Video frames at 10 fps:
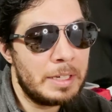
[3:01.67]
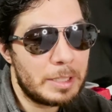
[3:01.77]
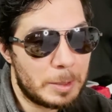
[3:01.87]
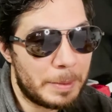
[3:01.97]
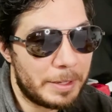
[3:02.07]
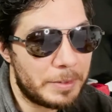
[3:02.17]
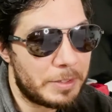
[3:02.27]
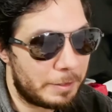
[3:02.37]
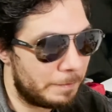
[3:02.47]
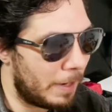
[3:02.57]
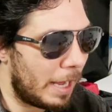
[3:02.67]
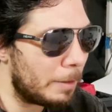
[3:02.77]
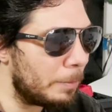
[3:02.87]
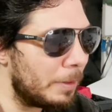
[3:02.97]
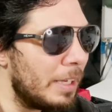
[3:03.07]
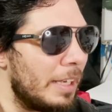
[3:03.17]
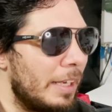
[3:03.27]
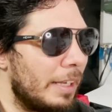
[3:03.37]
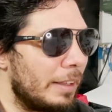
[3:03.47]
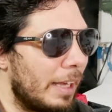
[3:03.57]
spells are viable
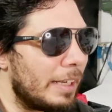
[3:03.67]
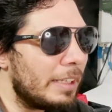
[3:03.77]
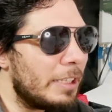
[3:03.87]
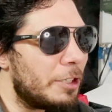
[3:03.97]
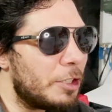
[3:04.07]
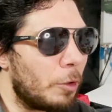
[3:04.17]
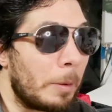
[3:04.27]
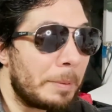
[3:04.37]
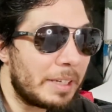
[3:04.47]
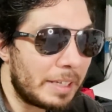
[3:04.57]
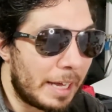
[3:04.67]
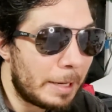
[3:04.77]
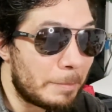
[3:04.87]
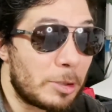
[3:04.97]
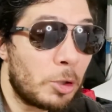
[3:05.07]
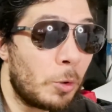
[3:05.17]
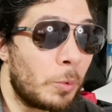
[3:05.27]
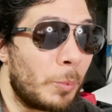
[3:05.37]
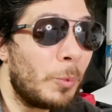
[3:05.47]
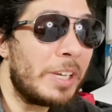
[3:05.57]
and likely to show up in a game.
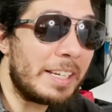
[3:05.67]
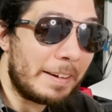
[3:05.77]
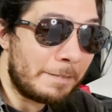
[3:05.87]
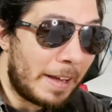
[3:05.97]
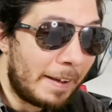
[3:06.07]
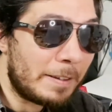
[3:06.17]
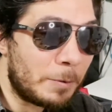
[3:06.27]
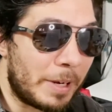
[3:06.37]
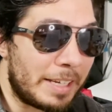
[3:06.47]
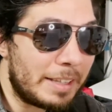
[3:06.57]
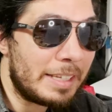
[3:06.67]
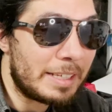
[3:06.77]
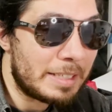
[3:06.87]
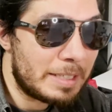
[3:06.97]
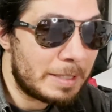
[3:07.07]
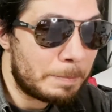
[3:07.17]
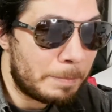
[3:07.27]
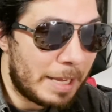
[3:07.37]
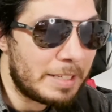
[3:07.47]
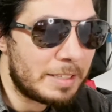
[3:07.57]
So we evaluate the
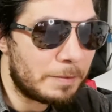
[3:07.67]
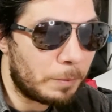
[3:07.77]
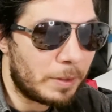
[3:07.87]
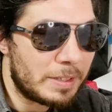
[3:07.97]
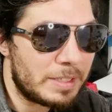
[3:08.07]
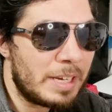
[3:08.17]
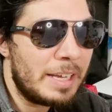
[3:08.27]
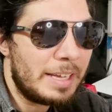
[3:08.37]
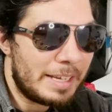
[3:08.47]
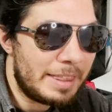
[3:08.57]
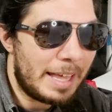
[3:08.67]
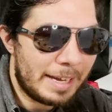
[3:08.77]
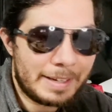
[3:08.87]
expensive ones in that